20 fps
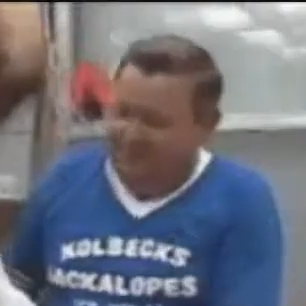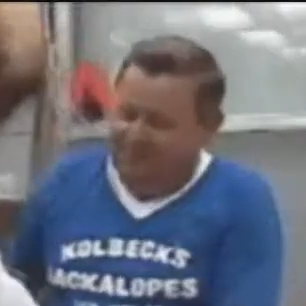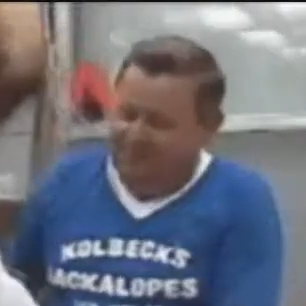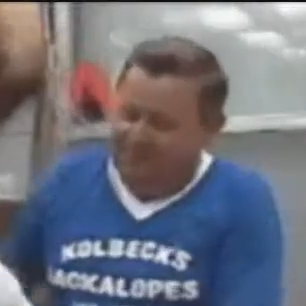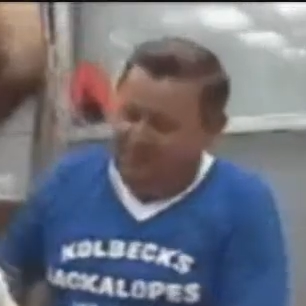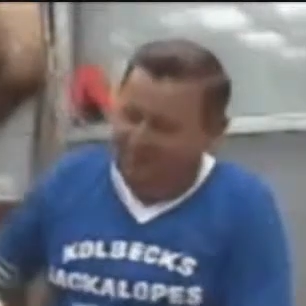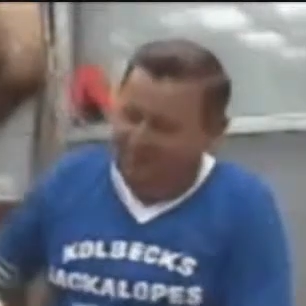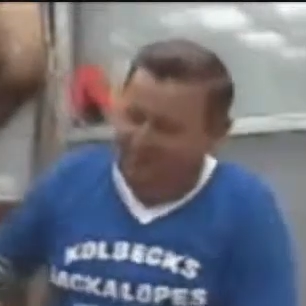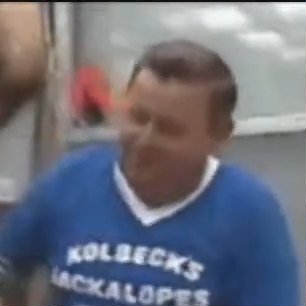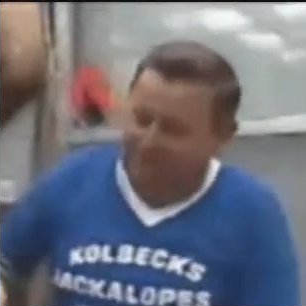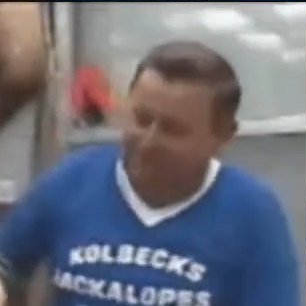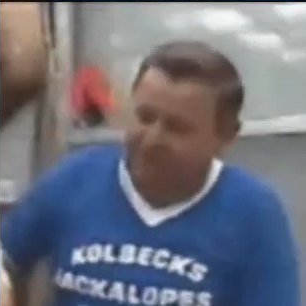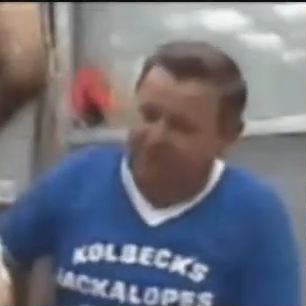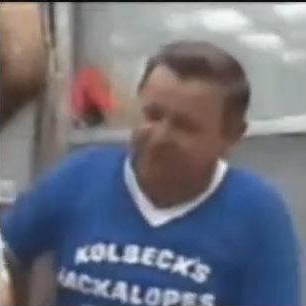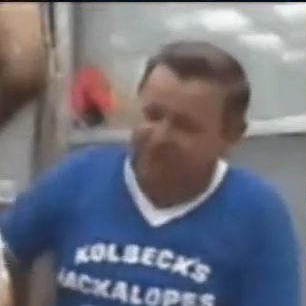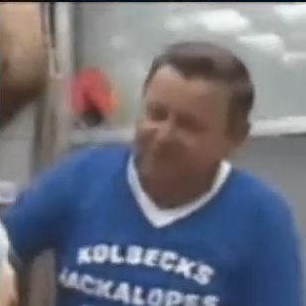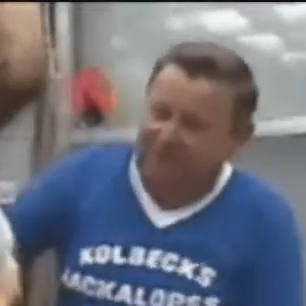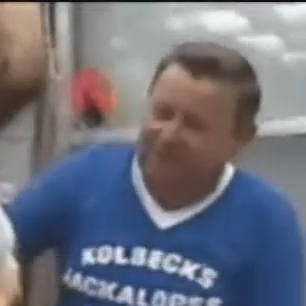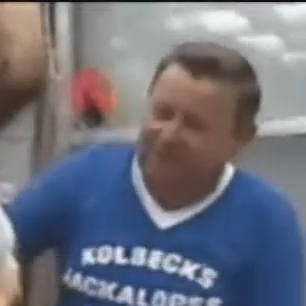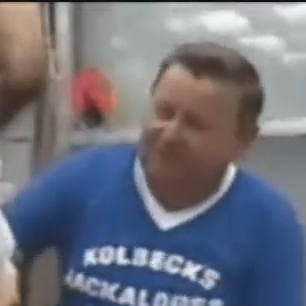This is what they
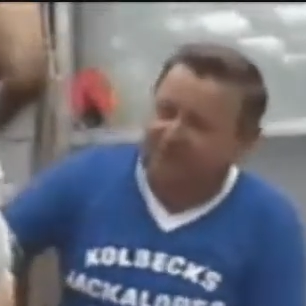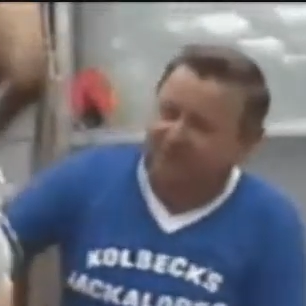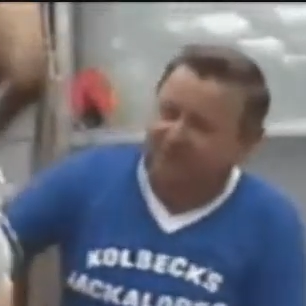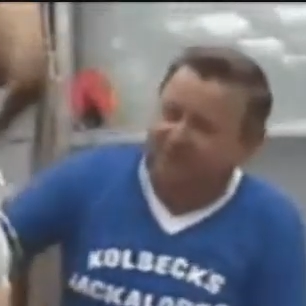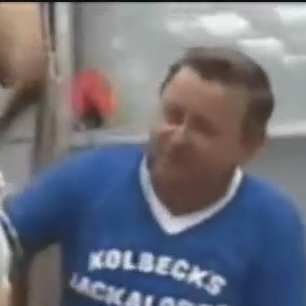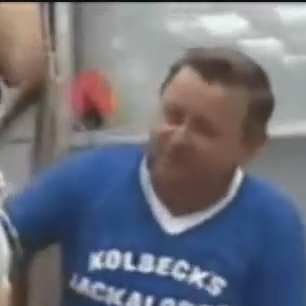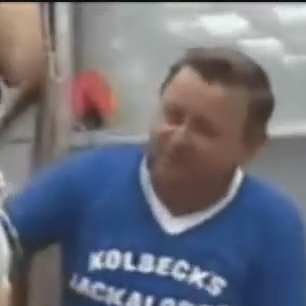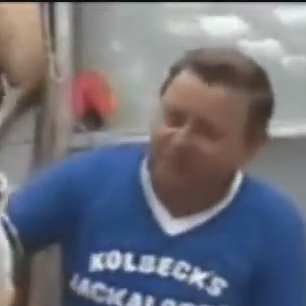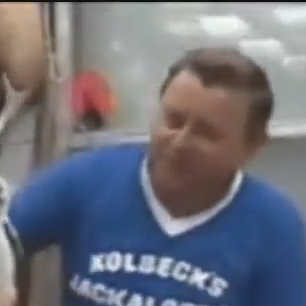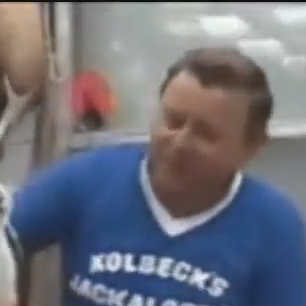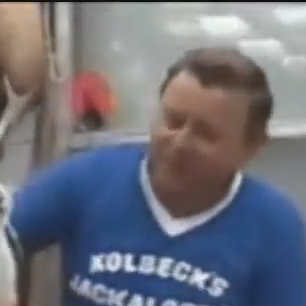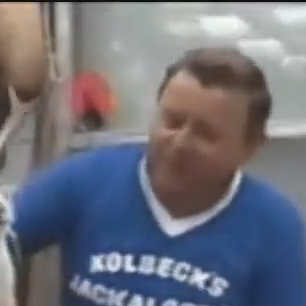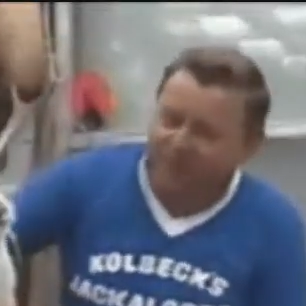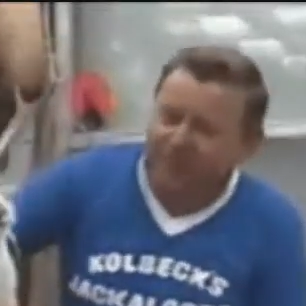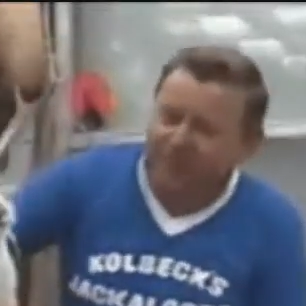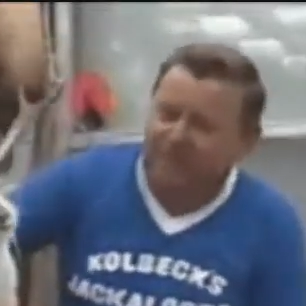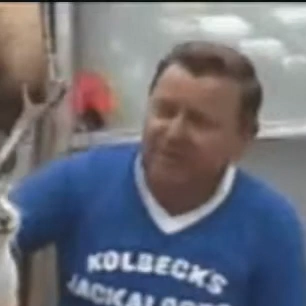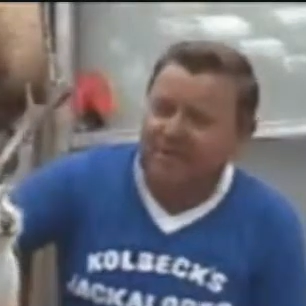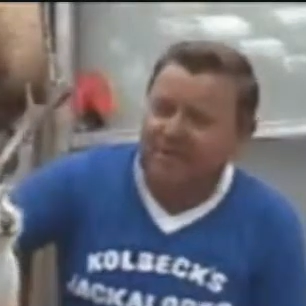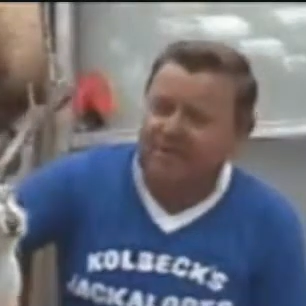look like when they're all
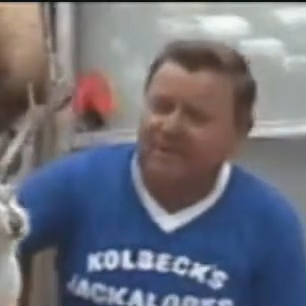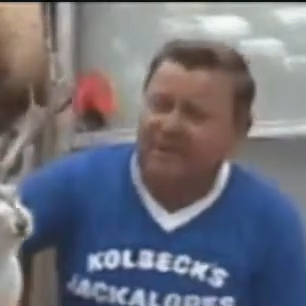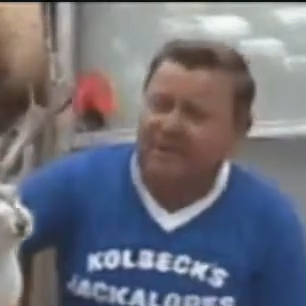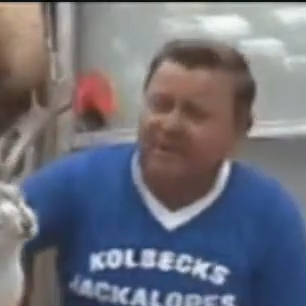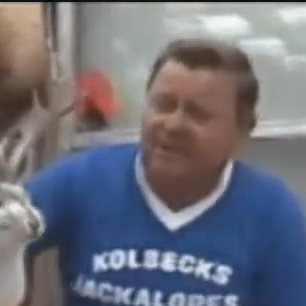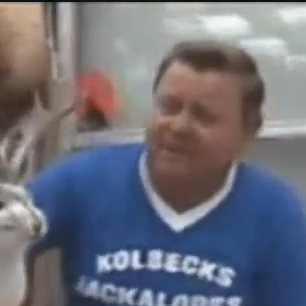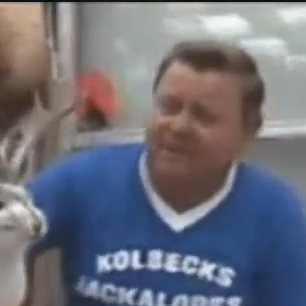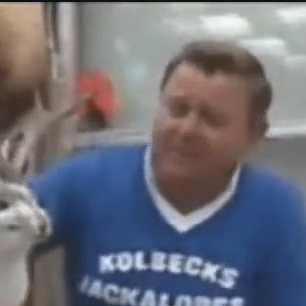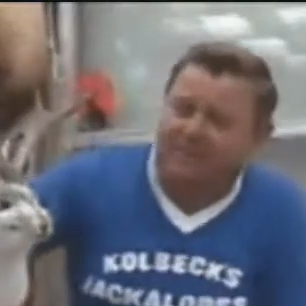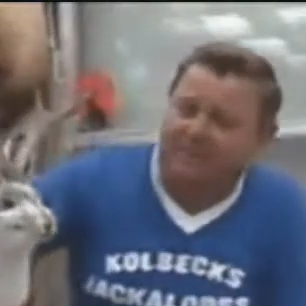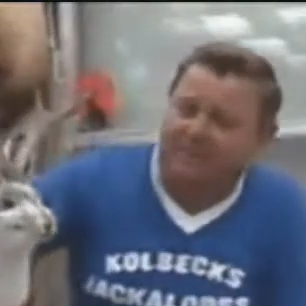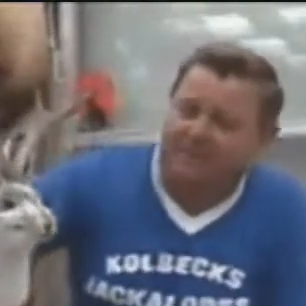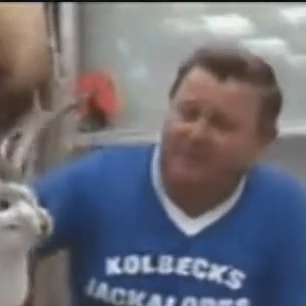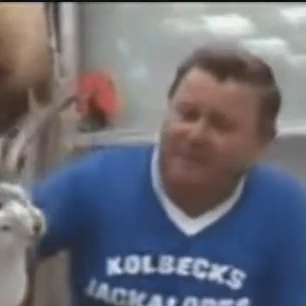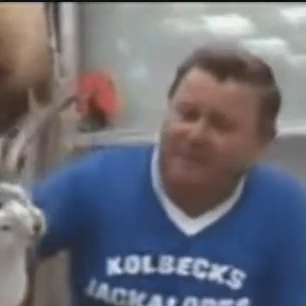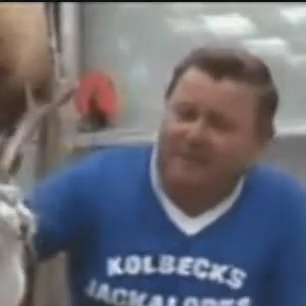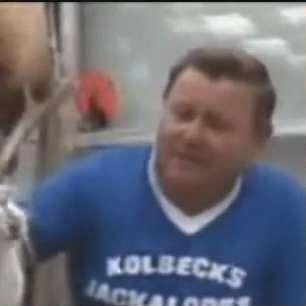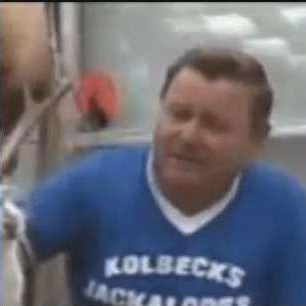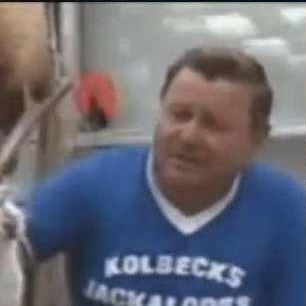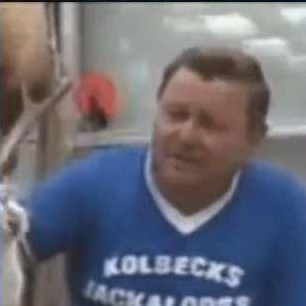done, and
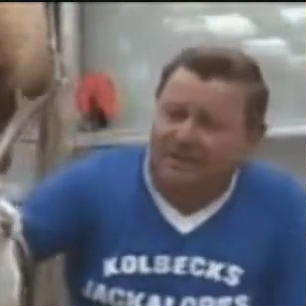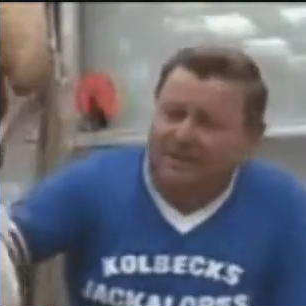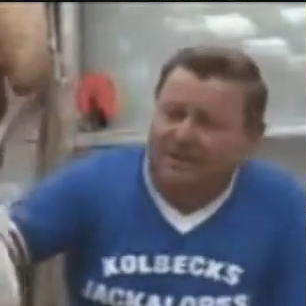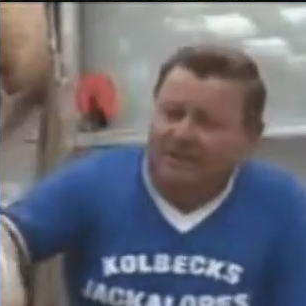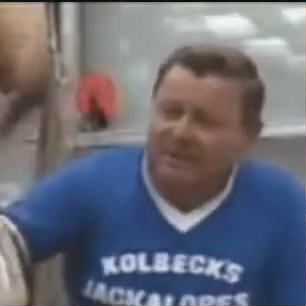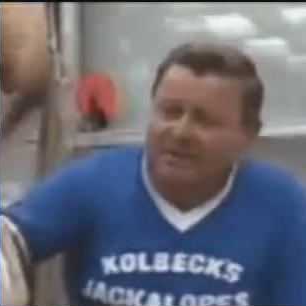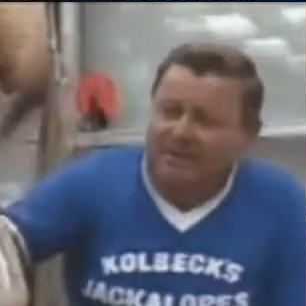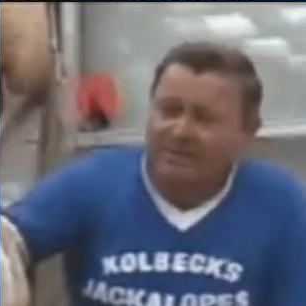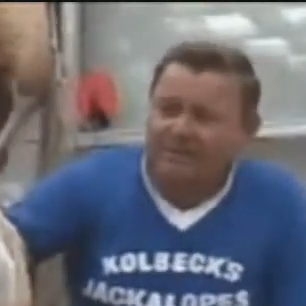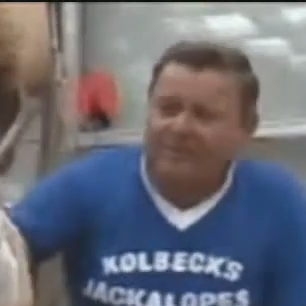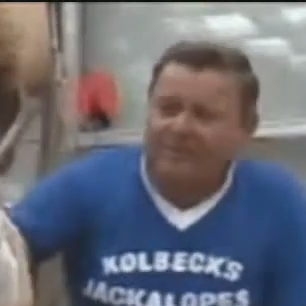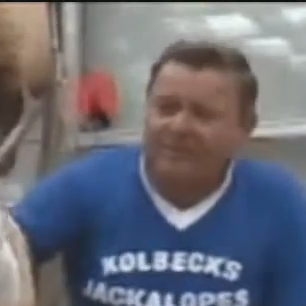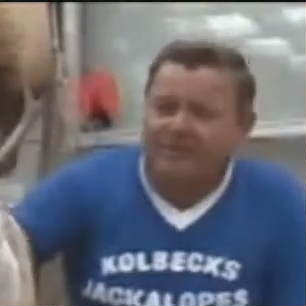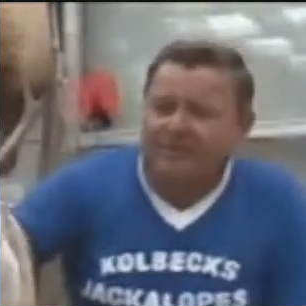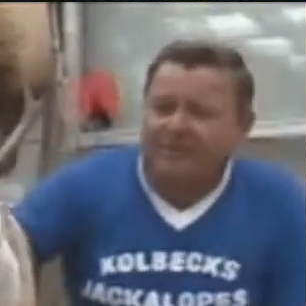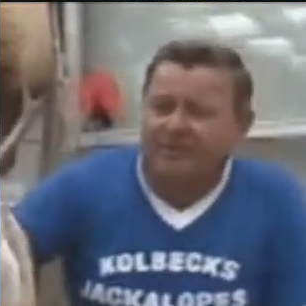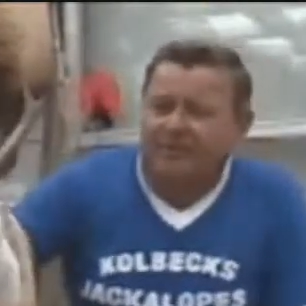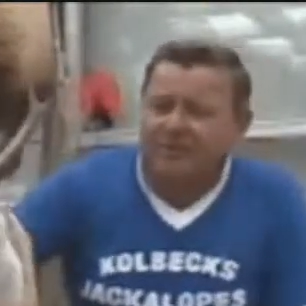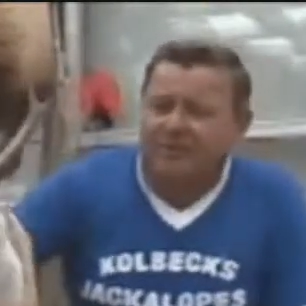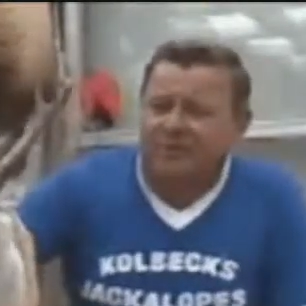
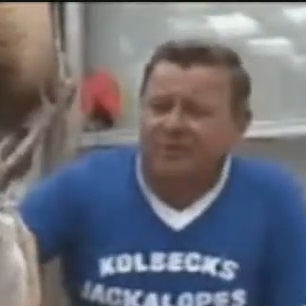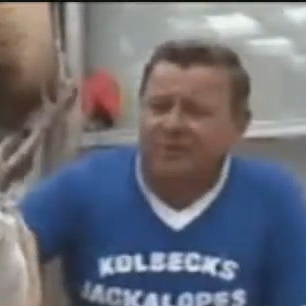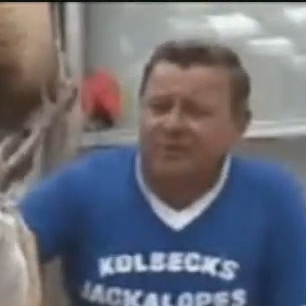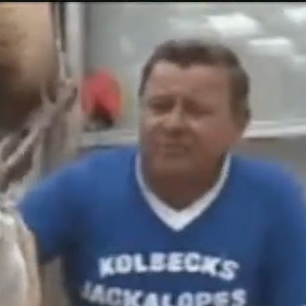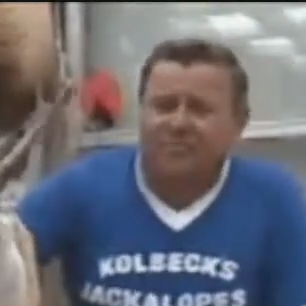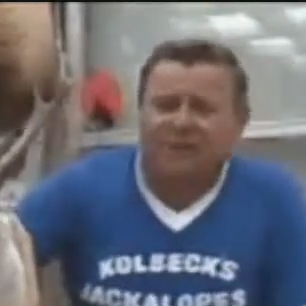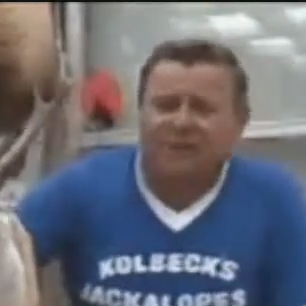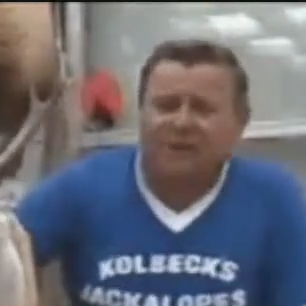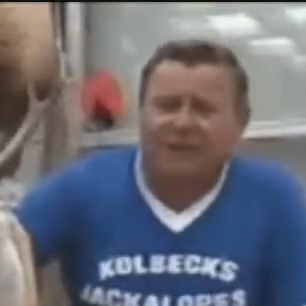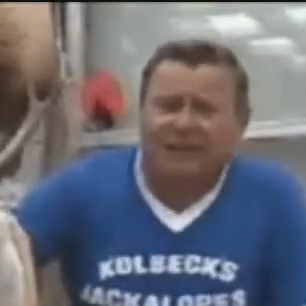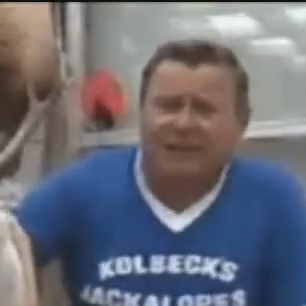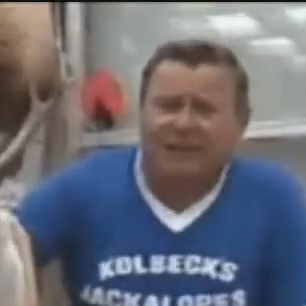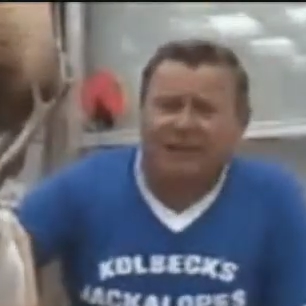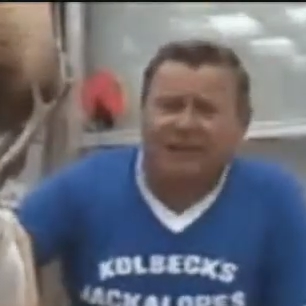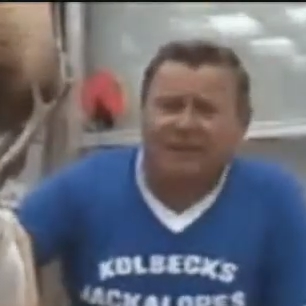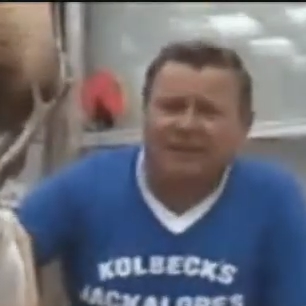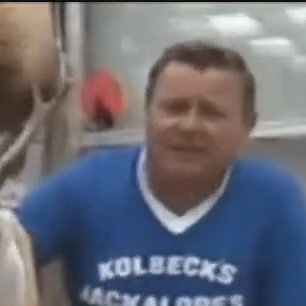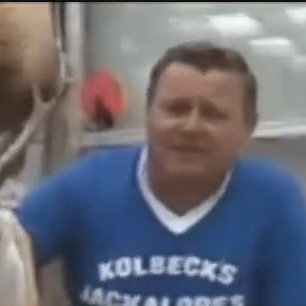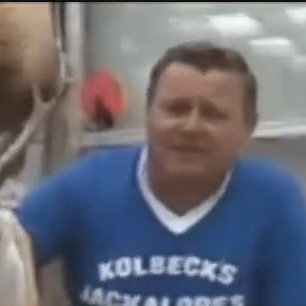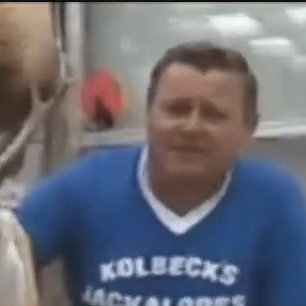there's never two of them
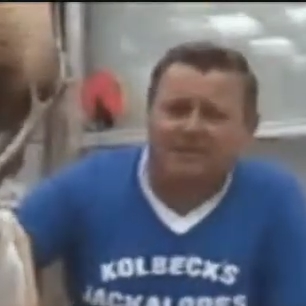alike.